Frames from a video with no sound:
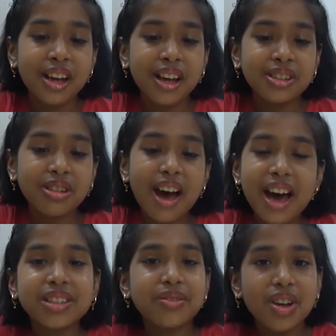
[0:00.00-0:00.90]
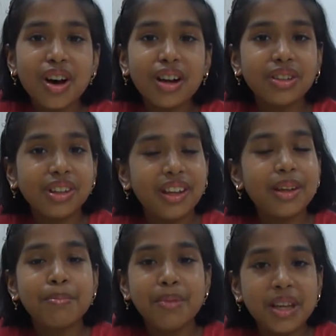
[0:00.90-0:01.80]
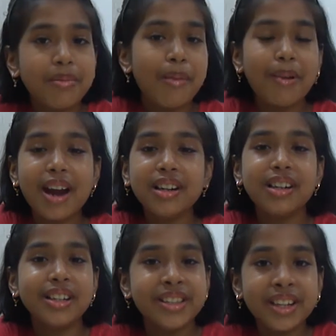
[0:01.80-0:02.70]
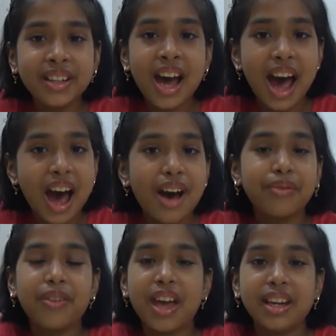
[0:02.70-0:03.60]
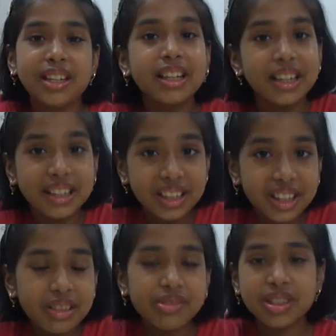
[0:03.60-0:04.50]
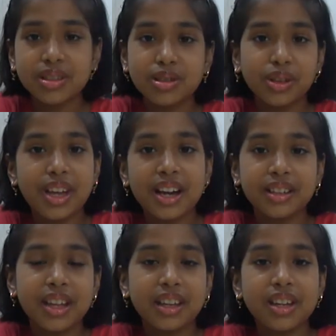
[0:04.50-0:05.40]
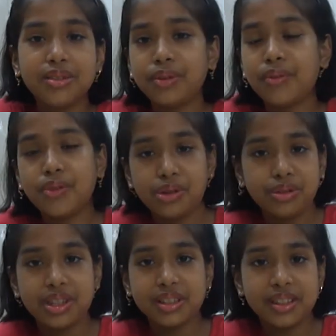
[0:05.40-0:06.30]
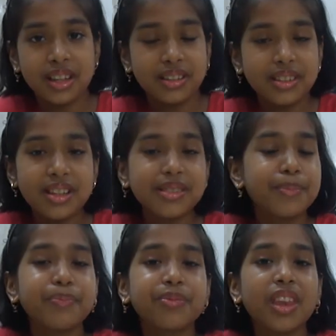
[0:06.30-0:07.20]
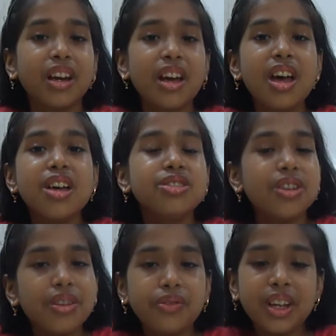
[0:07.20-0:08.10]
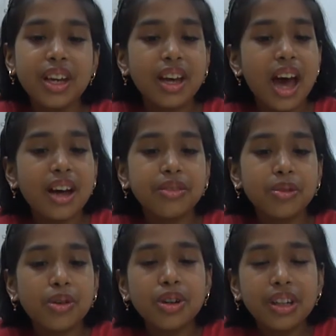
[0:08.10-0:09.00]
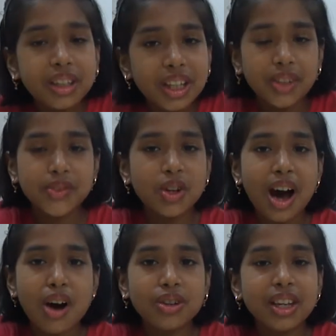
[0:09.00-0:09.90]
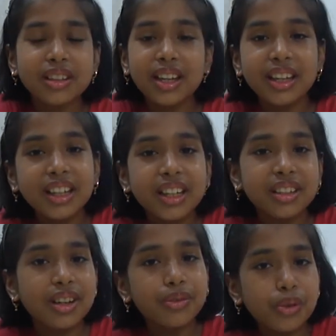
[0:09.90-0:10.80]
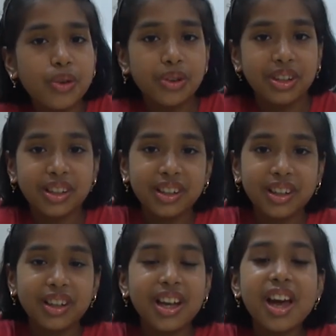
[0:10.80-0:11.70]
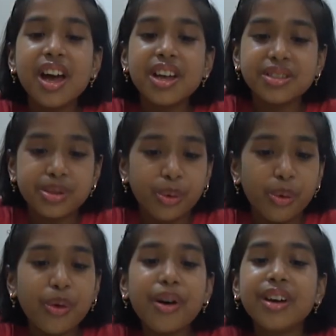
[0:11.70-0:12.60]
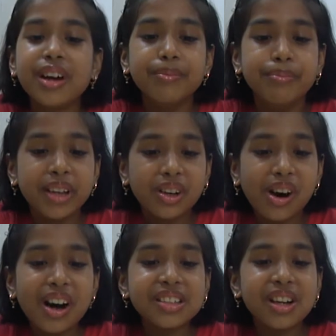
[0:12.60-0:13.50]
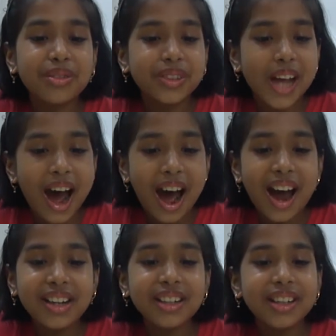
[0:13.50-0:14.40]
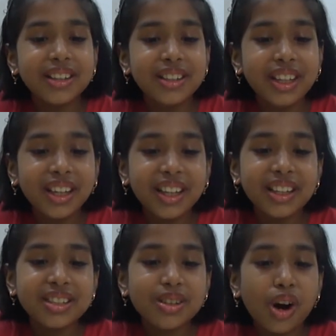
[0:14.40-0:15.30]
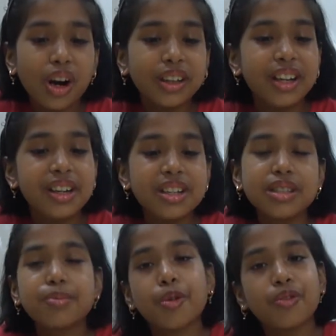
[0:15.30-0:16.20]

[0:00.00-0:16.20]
So as we all know that the baby plant doesn't have any leaves so that they can do the photosynthesis. So if they have no leaves, so how can they eat the food? So because of that, these cotyledons